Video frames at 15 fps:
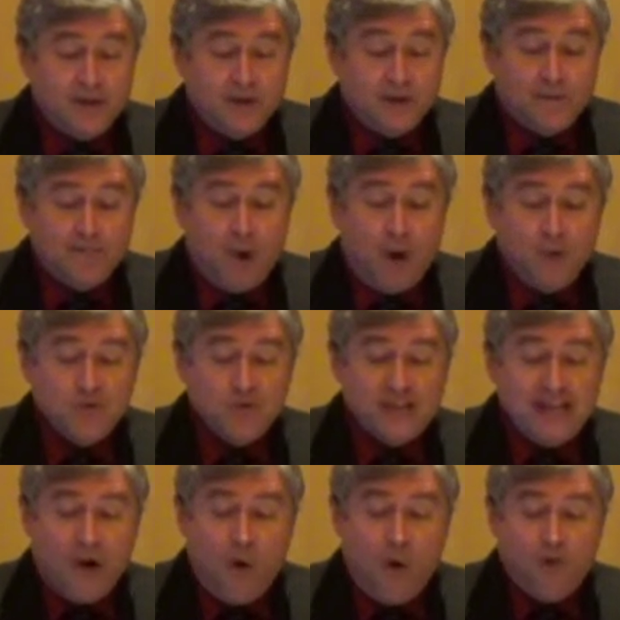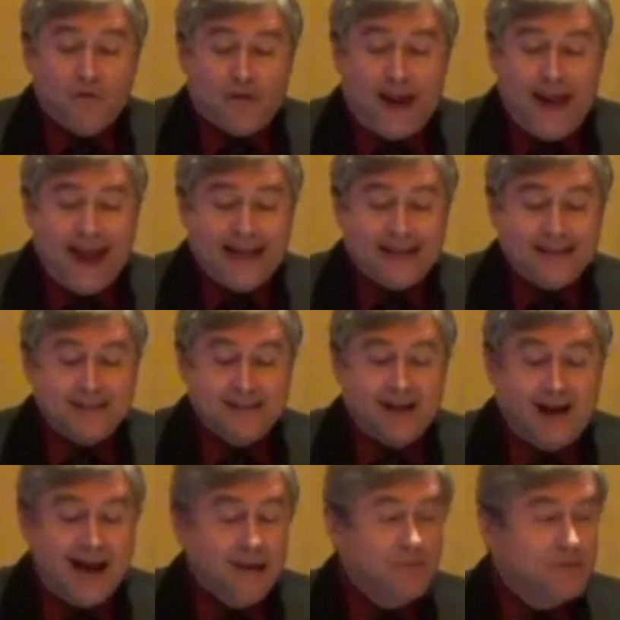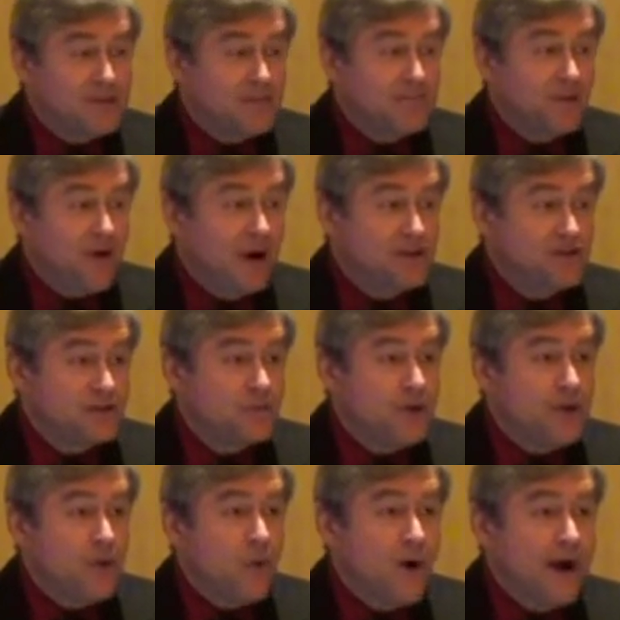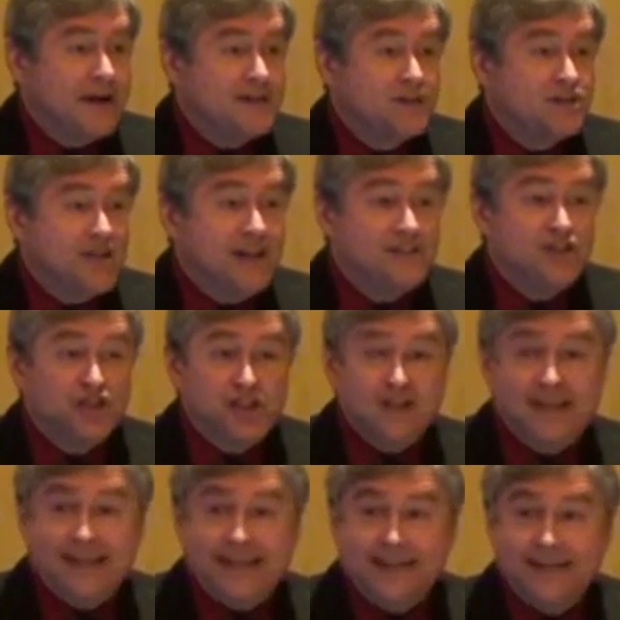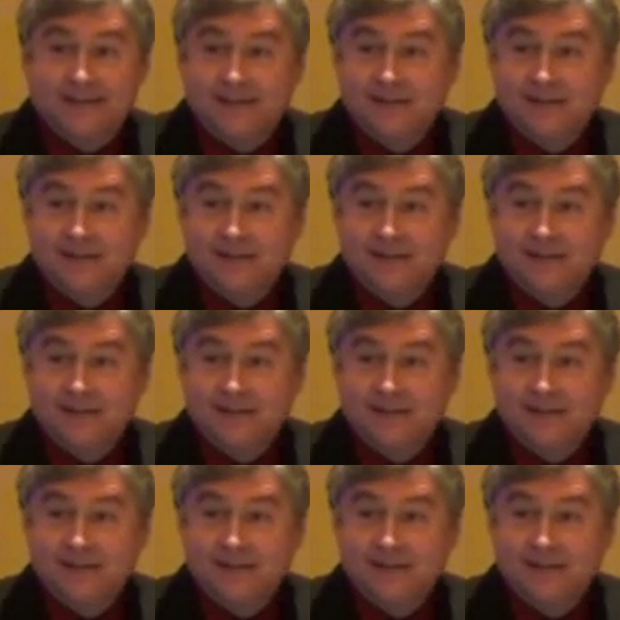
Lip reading: you're imposing overhead at a time when the project requires agility.